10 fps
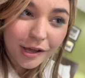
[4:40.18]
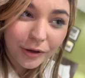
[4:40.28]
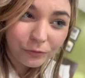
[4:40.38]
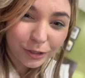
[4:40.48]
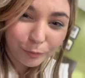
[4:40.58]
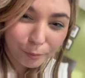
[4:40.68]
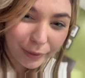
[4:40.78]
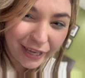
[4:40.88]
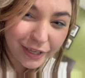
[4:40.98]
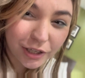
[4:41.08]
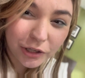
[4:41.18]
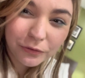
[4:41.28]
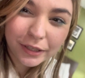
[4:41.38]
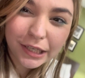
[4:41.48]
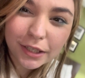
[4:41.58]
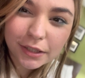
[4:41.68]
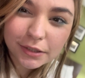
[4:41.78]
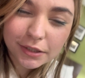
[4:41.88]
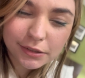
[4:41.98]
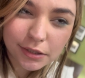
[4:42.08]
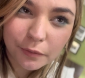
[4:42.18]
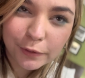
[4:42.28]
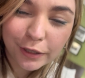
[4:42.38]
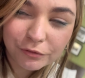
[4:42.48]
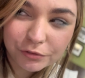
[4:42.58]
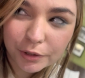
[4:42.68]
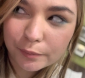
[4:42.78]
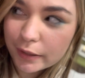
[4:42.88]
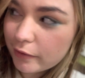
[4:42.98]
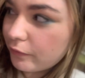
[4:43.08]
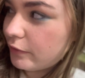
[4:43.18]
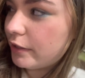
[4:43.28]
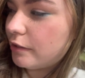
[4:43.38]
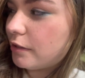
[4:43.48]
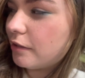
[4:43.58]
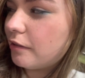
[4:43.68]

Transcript: we might go eat somewhere for breakfast.